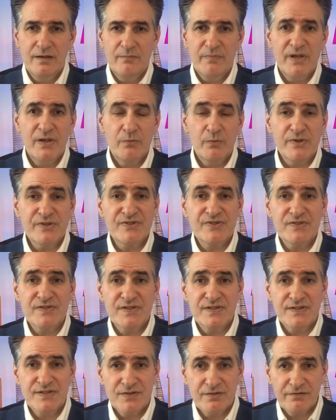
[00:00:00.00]
But it wasn't
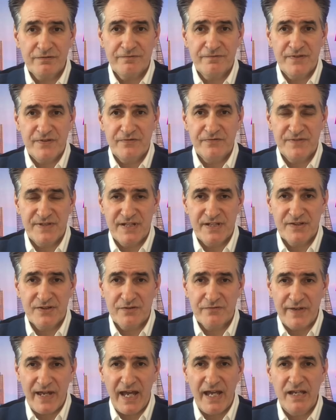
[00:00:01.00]
until 15th
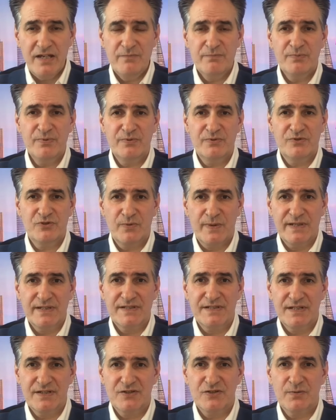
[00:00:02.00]
of April
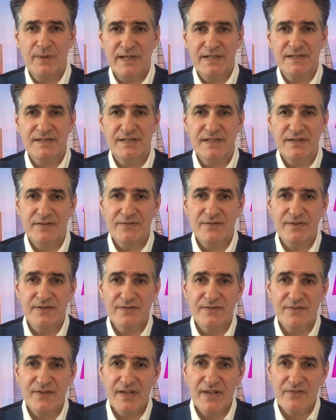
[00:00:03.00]
2020
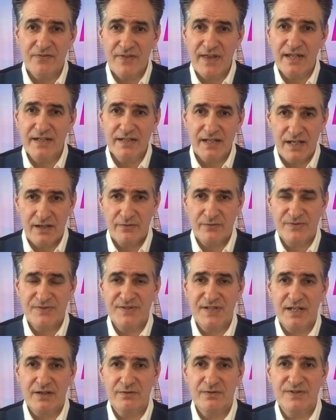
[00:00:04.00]
that the then Health
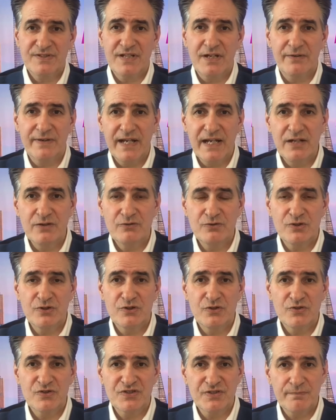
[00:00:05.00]
Secretary
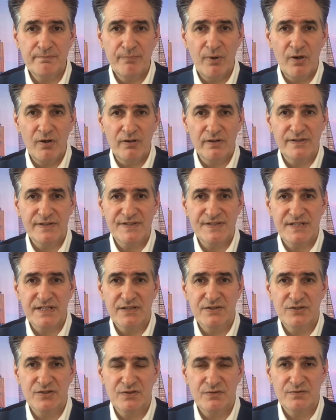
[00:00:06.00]
introduced a policy
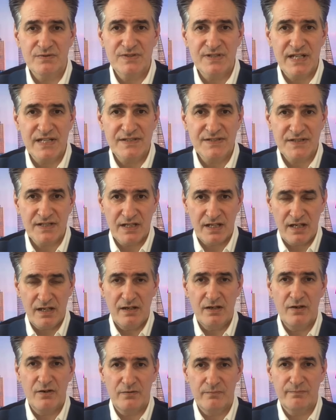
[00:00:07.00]
to test care
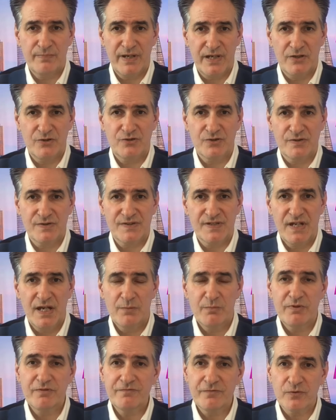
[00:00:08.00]
home patients
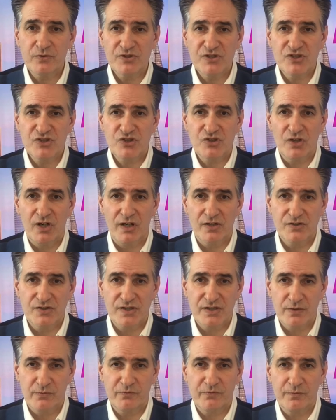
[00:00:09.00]
before discharging
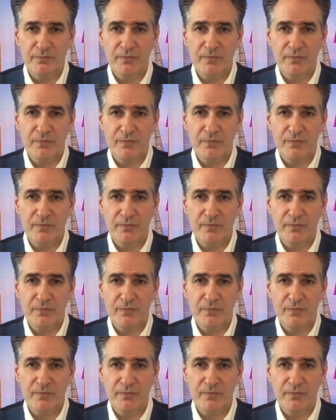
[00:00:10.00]
them from